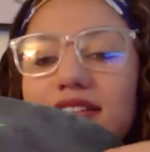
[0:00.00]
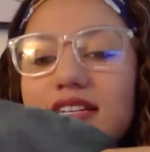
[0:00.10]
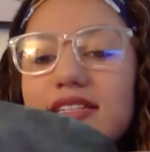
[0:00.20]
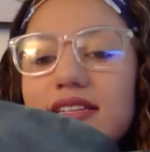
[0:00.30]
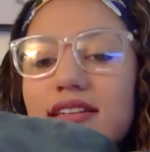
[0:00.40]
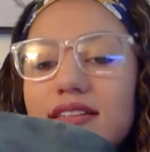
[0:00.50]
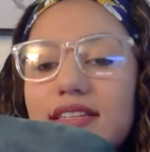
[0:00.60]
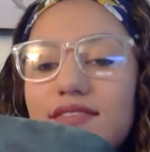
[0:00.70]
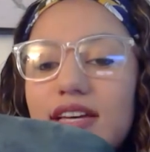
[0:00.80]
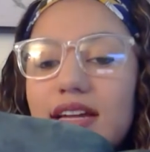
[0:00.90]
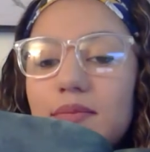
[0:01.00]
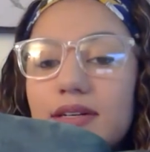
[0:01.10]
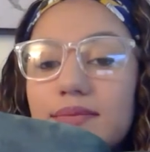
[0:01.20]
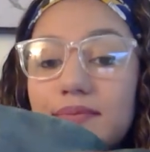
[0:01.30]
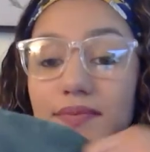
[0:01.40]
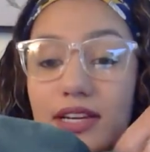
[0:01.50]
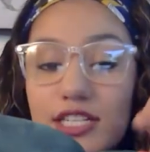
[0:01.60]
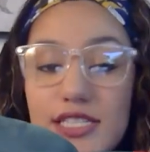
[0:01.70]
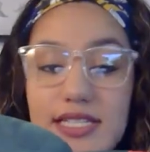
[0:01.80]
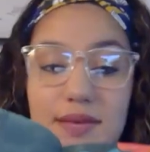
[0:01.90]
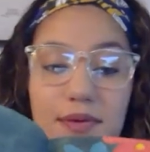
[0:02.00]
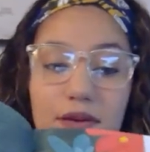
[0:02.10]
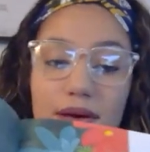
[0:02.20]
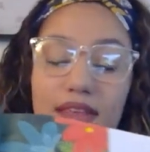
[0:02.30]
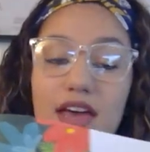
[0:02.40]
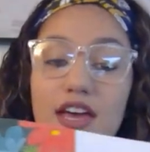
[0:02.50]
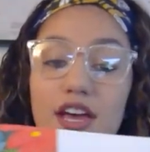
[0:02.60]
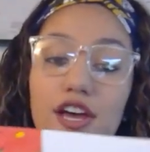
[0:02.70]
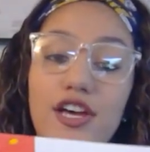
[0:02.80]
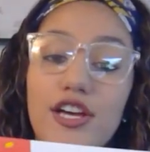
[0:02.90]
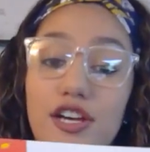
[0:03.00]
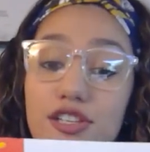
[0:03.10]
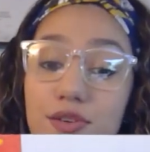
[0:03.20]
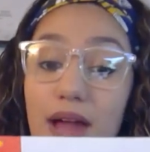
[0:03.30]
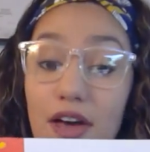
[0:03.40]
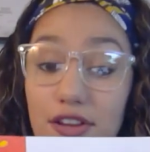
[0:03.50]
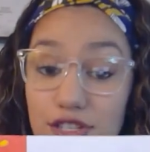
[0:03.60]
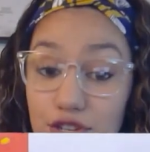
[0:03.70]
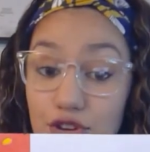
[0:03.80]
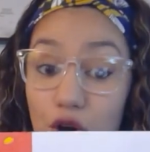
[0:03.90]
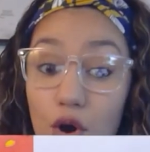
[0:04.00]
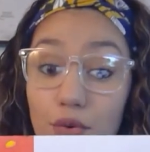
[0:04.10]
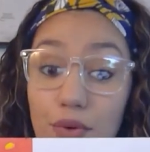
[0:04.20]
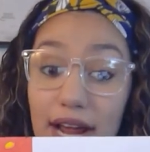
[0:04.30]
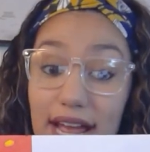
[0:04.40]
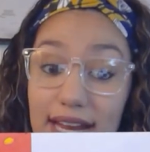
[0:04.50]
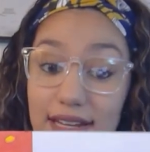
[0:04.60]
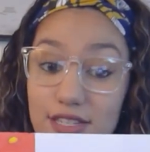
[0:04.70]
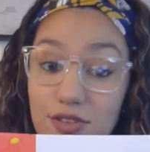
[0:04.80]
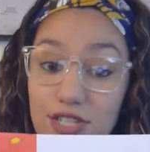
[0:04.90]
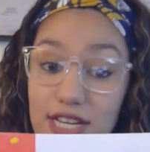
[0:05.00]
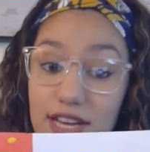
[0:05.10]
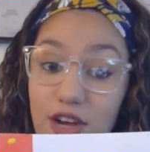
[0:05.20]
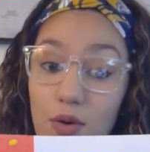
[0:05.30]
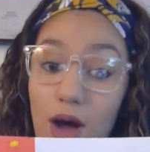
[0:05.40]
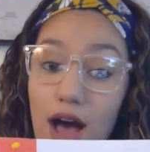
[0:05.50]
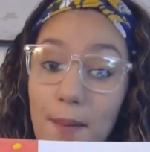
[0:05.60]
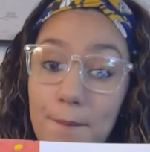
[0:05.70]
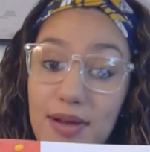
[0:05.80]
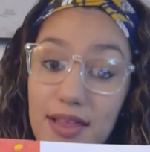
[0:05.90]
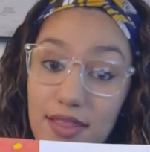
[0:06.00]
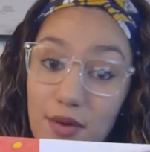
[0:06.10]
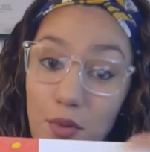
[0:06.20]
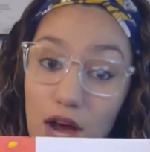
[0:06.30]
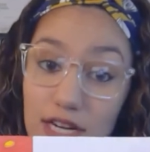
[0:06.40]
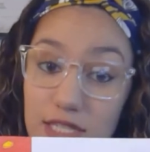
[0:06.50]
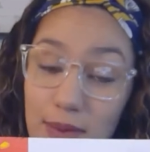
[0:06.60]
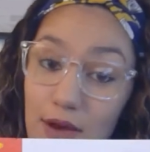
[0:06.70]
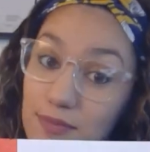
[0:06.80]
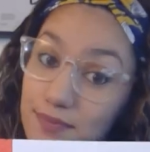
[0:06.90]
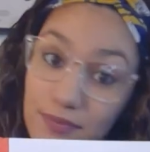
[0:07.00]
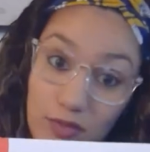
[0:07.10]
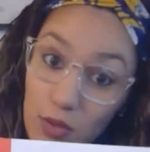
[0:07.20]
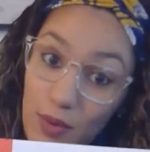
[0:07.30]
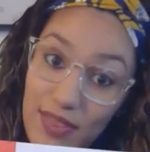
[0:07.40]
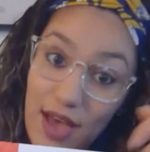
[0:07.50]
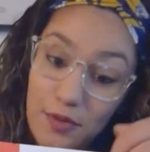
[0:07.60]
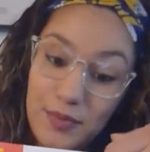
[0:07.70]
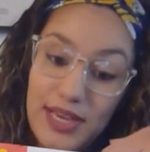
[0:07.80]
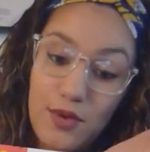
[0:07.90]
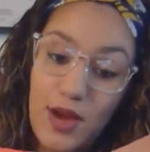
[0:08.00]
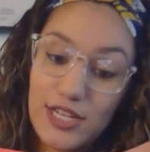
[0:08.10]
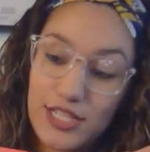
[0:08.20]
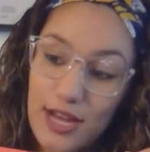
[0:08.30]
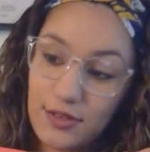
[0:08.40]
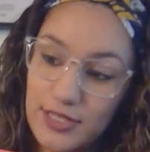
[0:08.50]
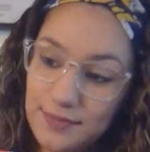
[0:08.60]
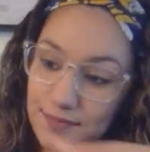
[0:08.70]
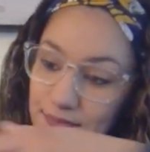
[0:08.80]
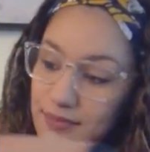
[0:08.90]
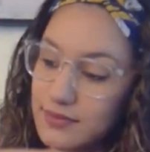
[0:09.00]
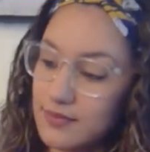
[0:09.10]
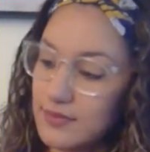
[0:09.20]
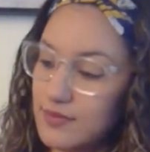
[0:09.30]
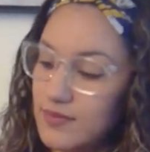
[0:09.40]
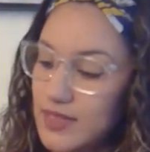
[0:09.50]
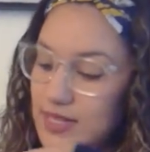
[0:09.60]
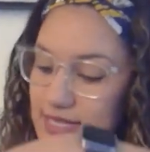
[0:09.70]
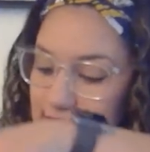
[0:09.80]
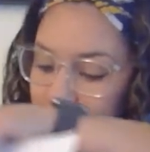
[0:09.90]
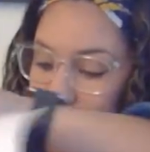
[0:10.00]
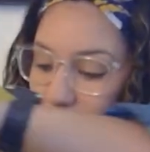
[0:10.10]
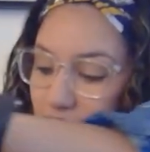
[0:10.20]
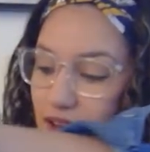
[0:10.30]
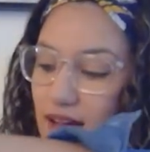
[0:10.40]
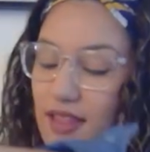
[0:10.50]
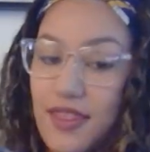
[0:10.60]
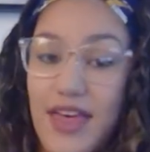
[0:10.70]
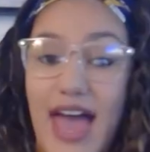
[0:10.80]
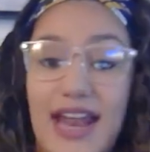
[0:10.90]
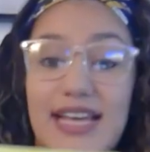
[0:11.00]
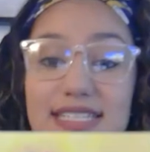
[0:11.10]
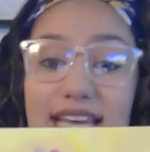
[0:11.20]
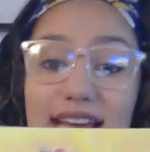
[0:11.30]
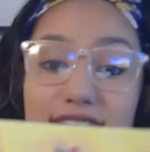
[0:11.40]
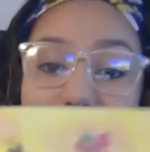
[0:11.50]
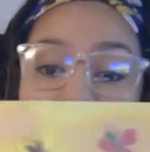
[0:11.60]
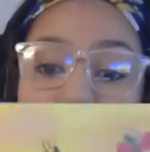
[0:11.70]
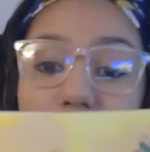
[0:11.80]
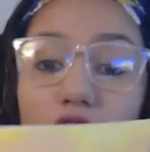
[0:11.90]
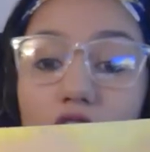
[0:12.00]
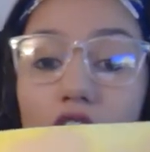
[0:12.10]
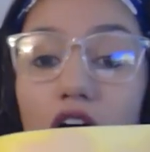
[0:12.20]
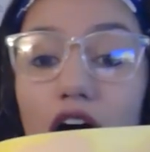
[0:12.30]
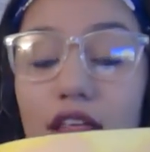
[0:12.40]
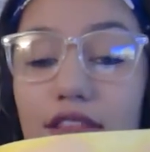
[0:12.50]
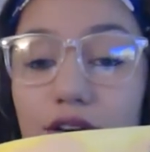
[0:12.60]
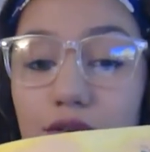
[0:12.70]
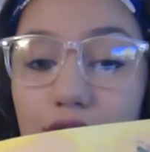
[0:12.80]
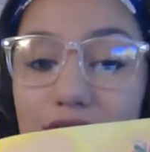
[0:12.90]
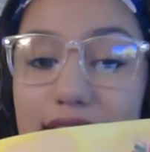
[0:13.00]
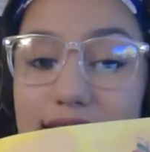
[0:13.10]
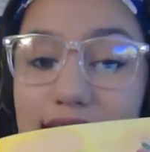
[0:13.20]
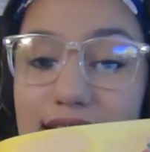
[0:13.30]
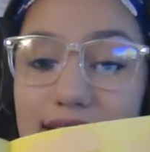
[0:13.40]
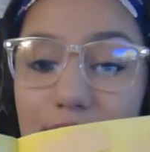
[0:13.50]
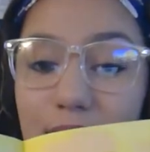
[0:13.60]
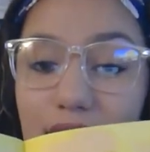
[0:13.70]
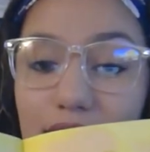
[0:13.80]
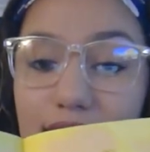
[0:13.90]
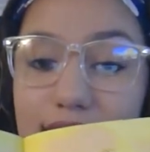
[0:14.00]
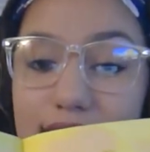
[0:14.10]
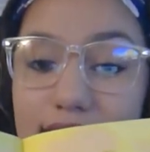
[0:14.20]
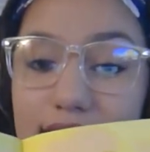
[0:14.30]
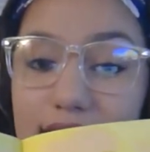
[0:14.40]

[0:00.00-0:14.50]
She is a little stuffed animal that she's sleeping with. So now there's no rain, so she can go up the water spout without being washed out. See, that is it. Look at all the cool insects and bugs.